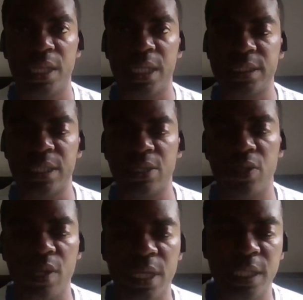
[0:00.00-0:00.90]
Let's take a
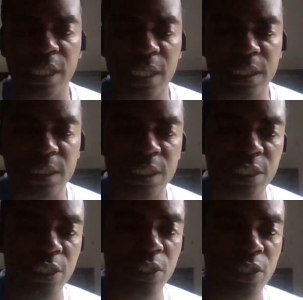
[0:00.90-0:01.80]
look and check this
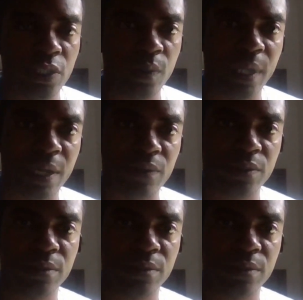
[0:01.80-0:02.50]
shit out.